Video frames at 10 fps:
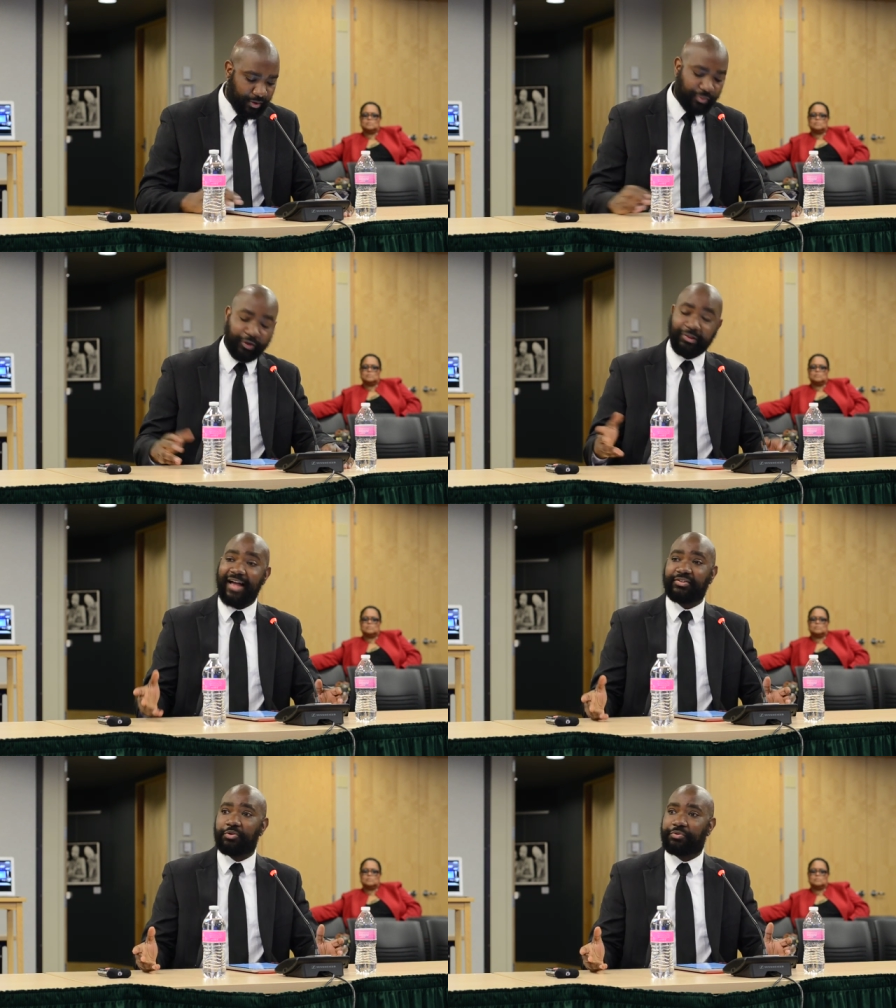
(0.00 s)
The
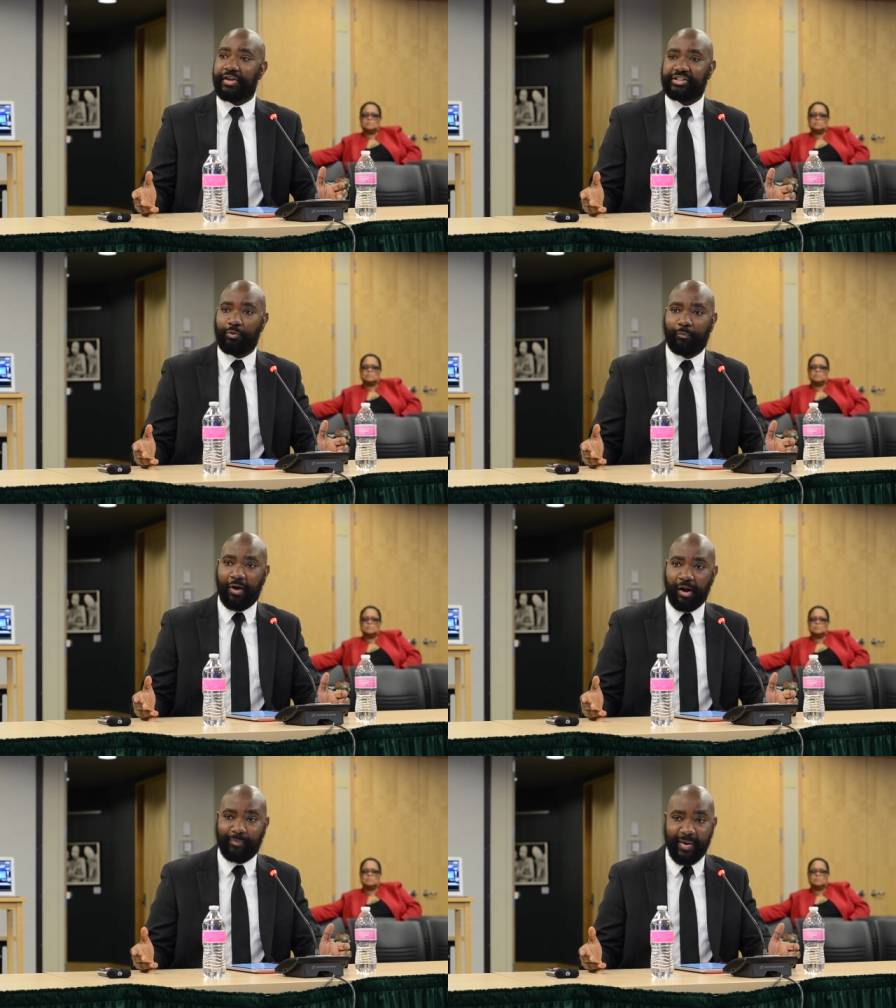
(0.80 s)
last two things that were
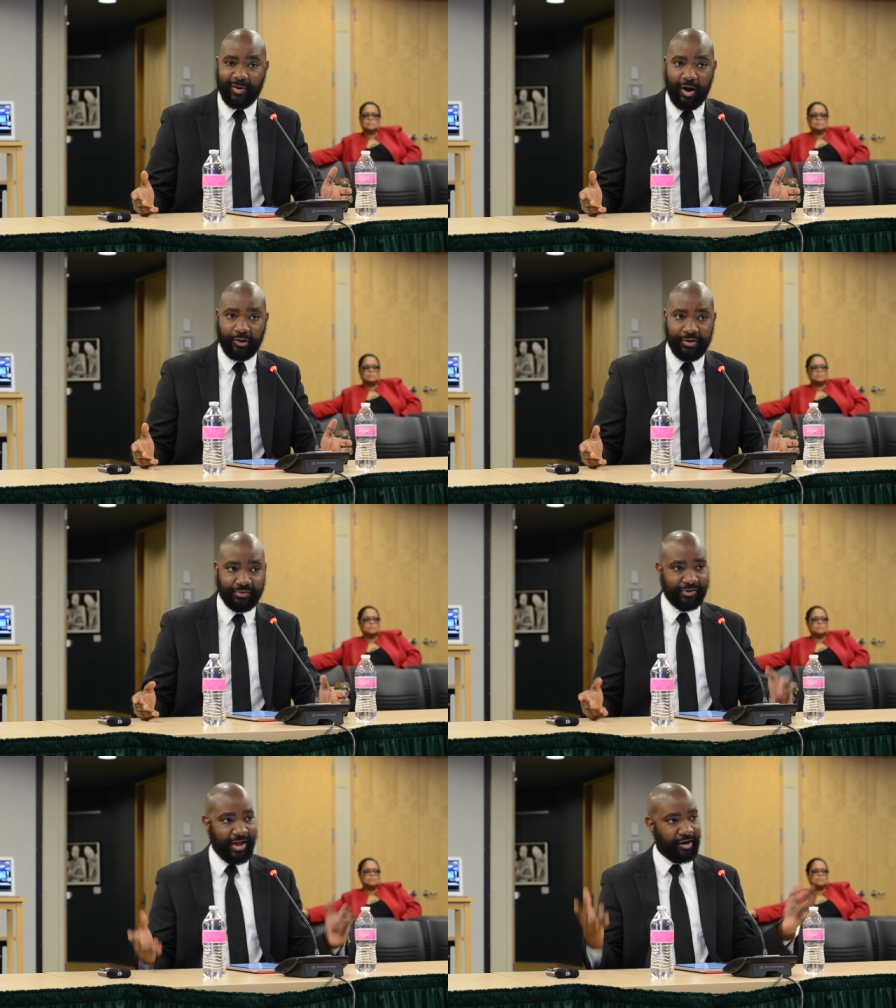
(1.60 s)
brought up by my
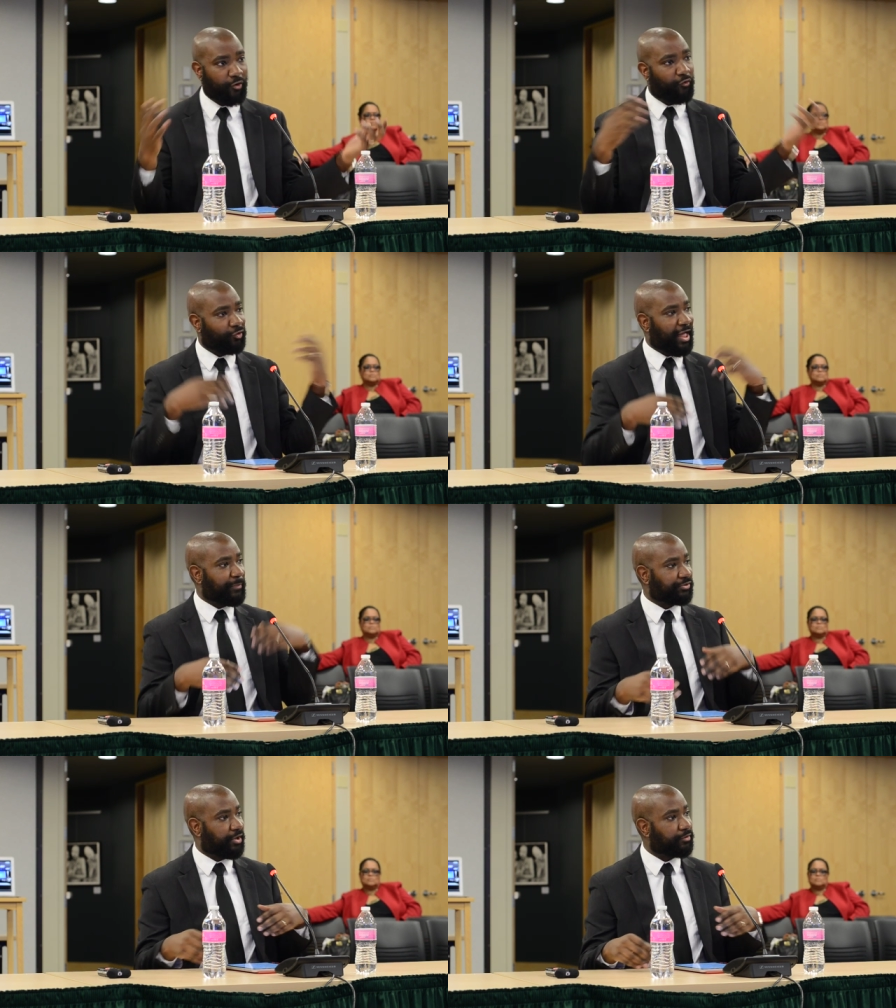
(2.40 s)
colleagues kind of overlap
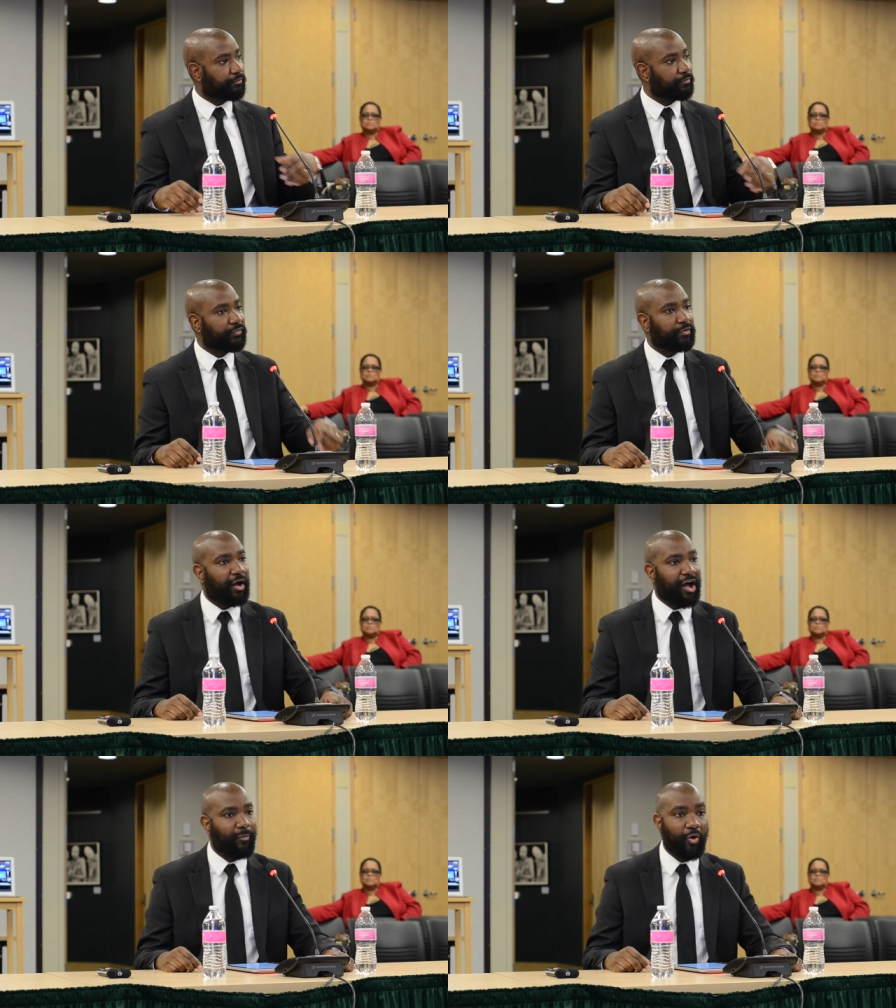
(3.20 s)
each other.
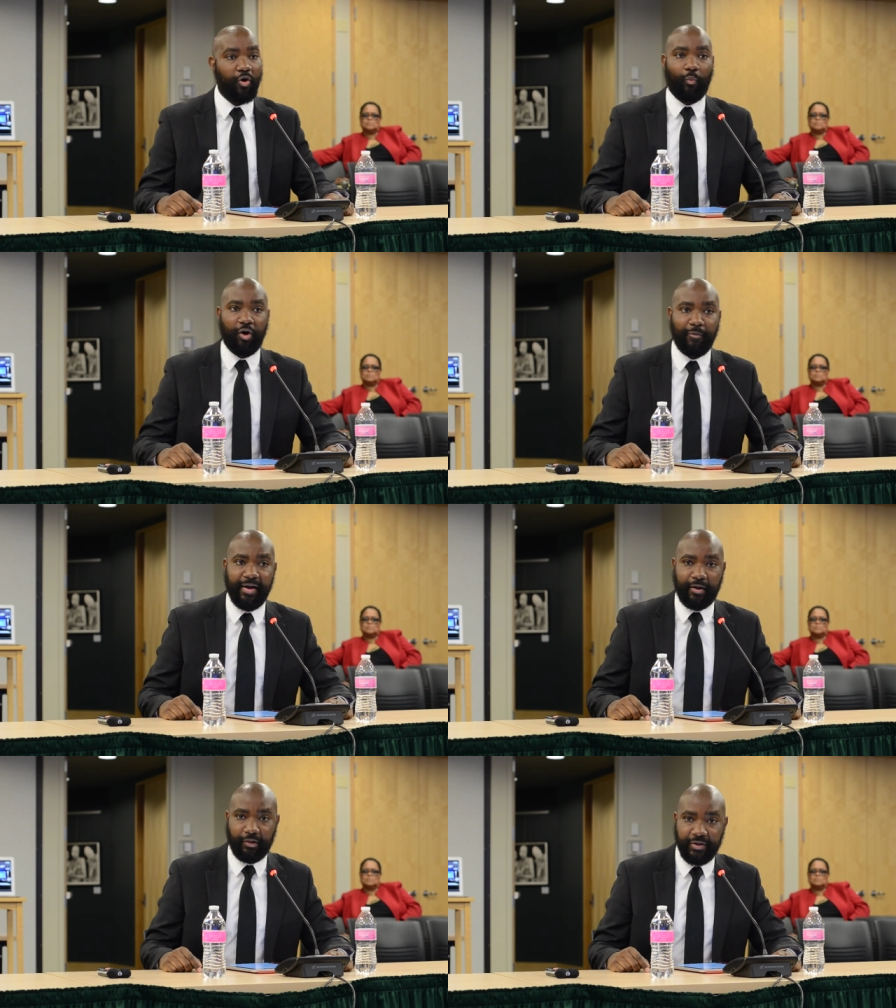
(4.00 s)
One of
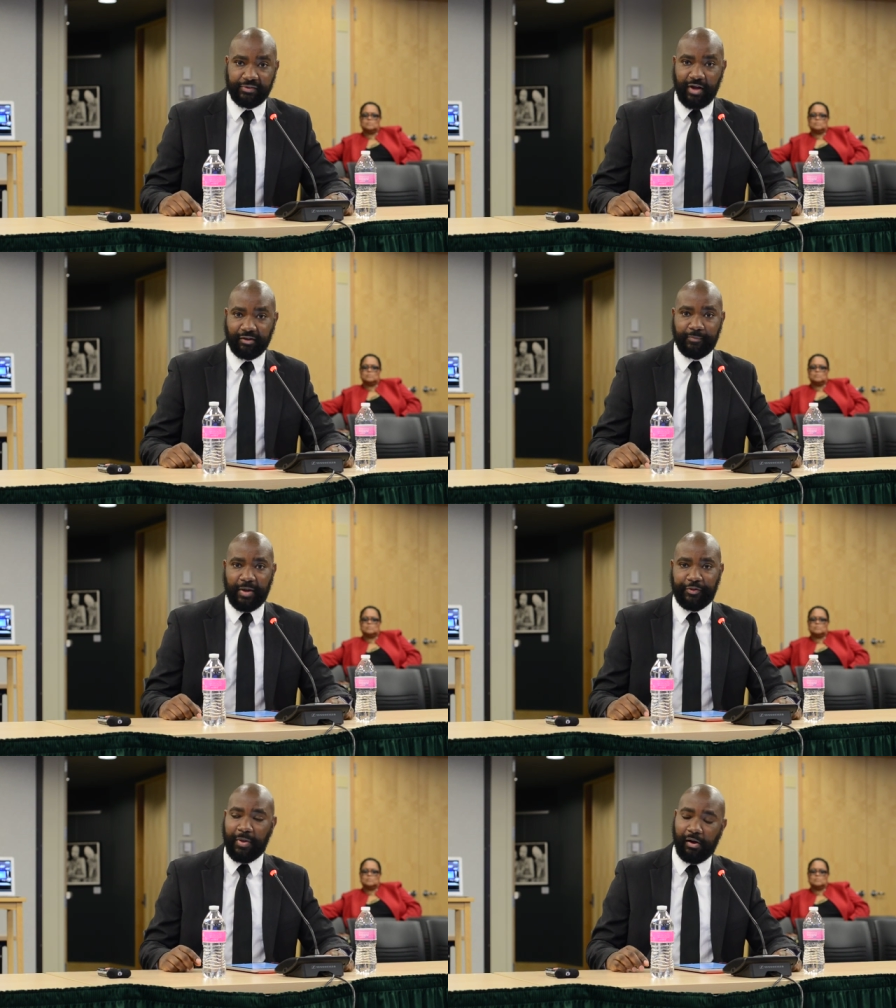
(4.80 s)
my colleagues talked
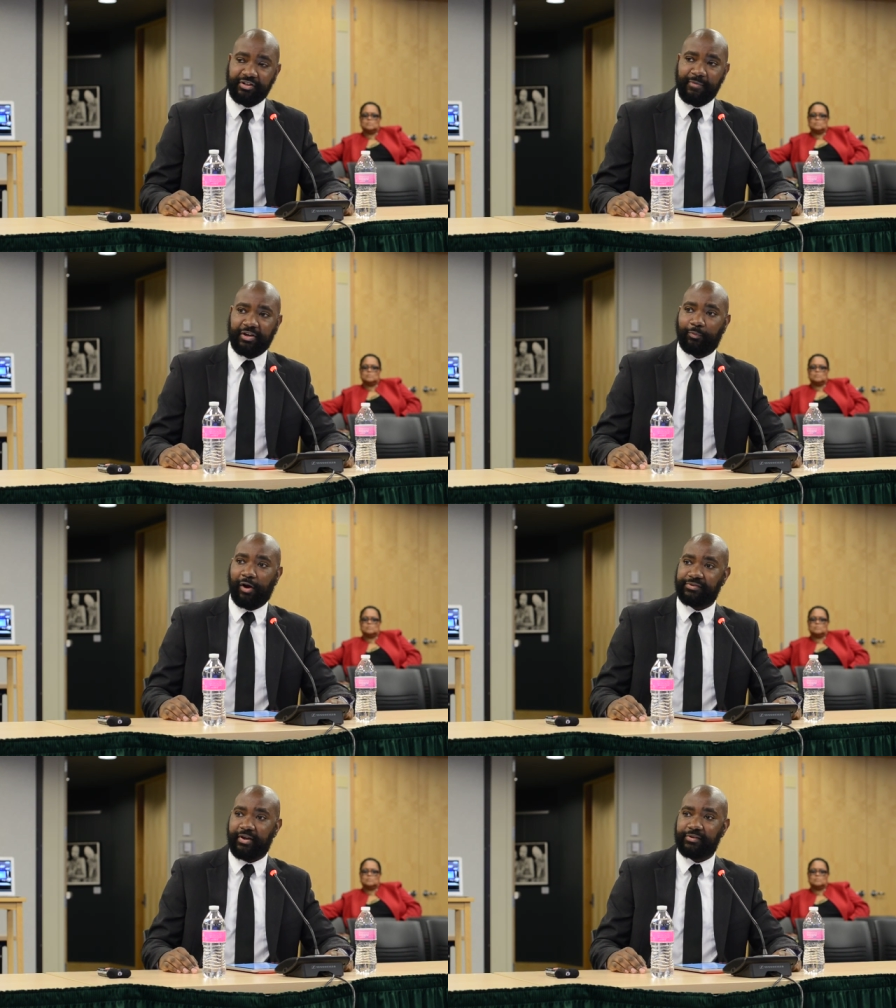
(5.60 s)
about the policymaking
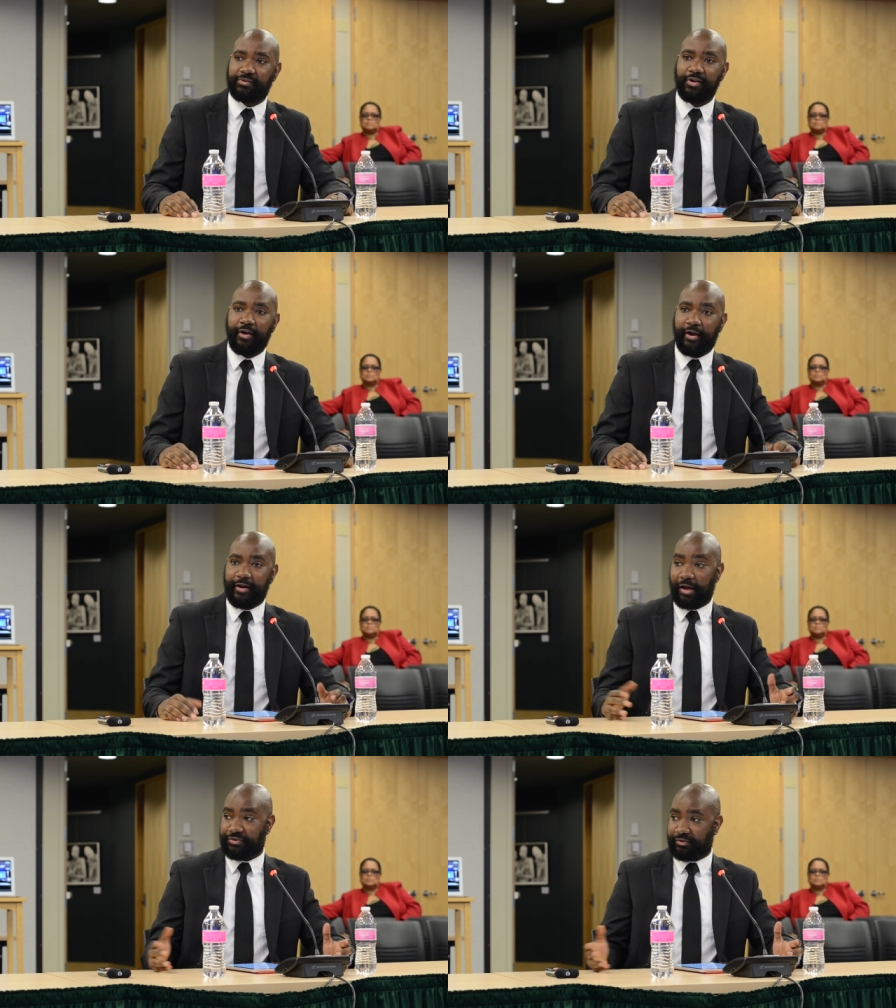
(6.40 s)
process, and
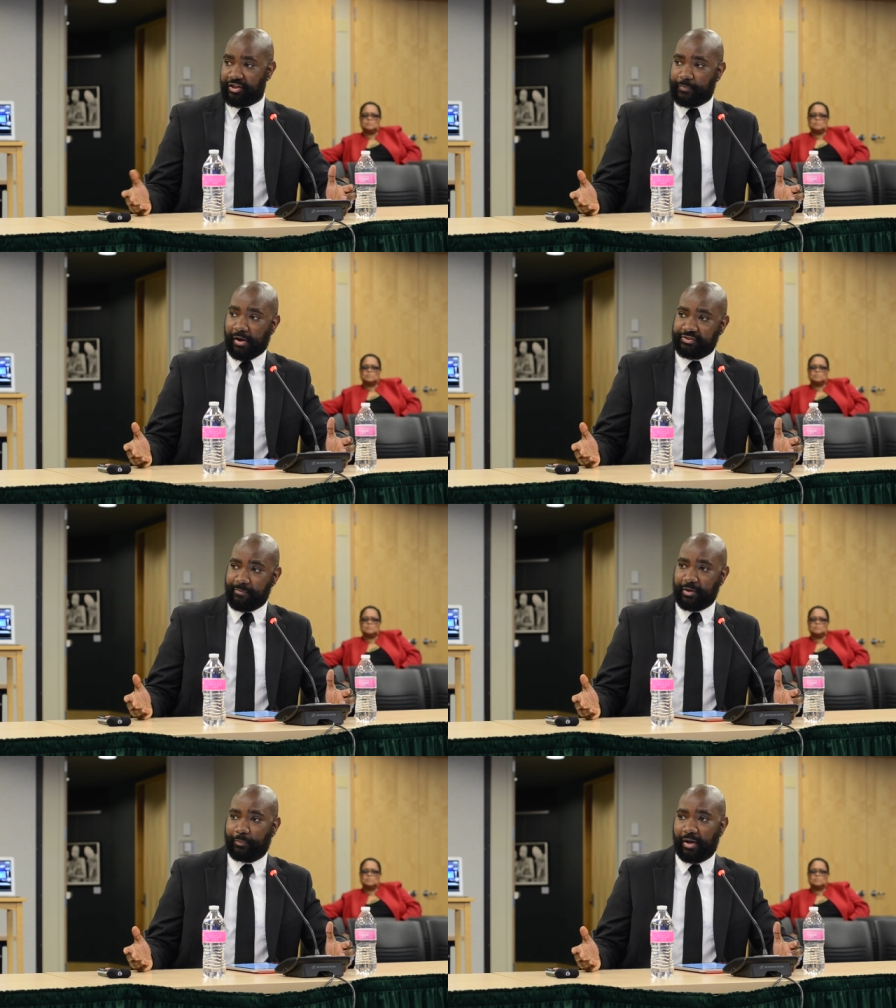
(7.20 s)
how today the
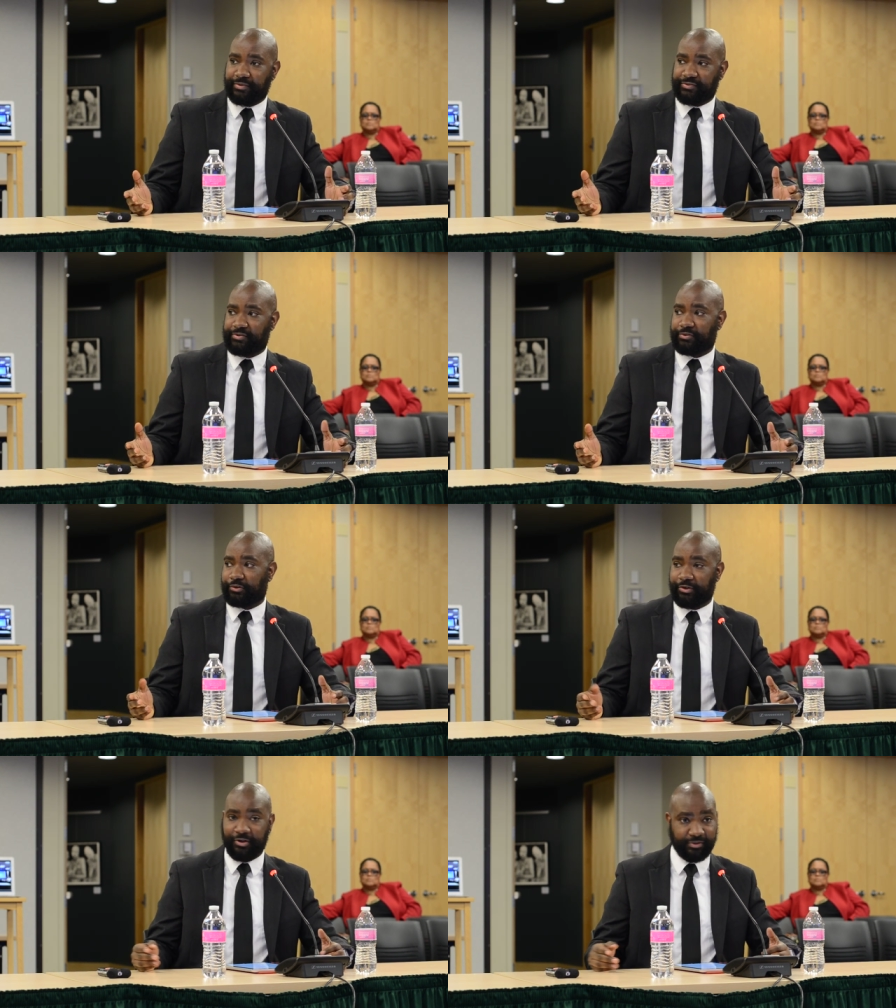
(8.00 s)
policymaking process
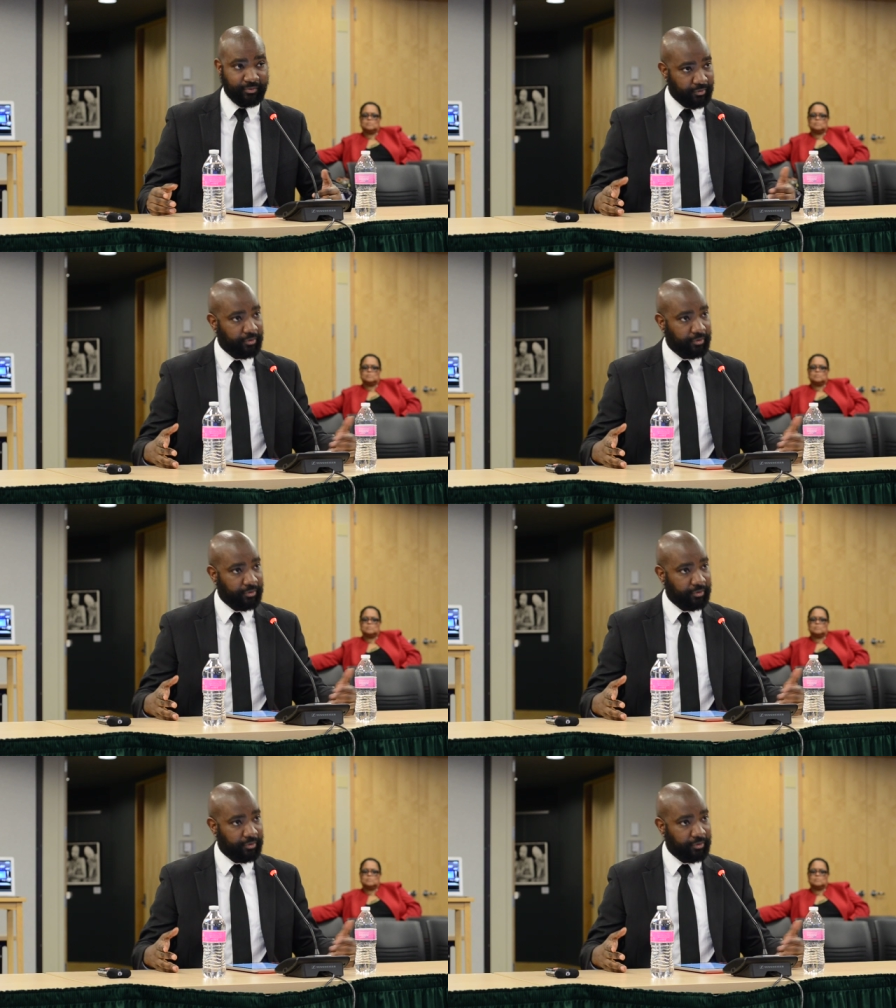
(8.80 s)
essentially is